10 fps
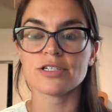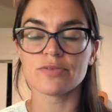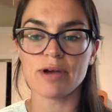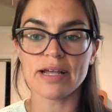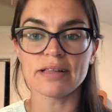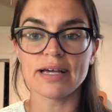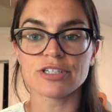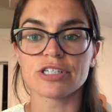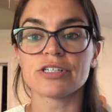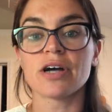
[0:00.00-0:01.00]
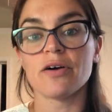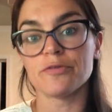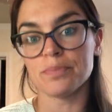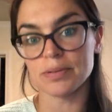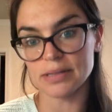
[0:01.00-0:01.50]
to regulation
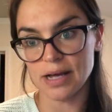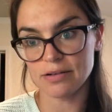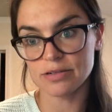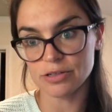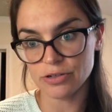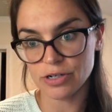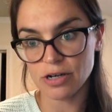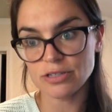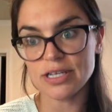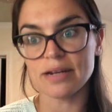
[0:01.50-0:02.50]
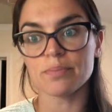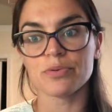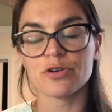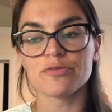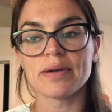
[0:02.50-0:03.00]
of blood glucose and
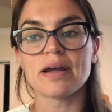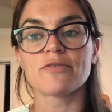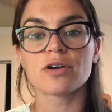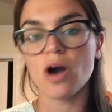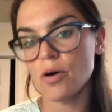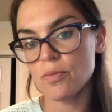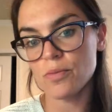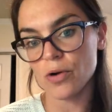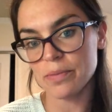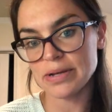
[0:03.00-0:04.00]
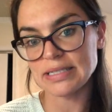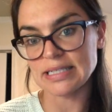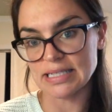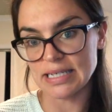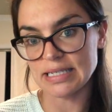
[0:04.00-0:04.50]
improvement of comorbid
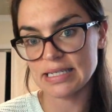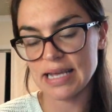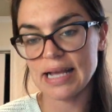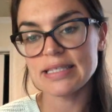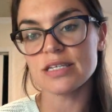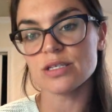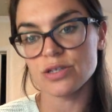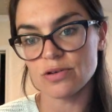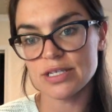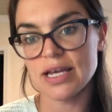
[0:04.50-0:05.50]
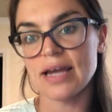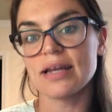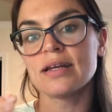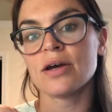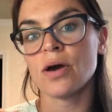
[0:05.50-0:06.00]
disease states
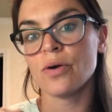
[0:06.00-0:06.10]
associated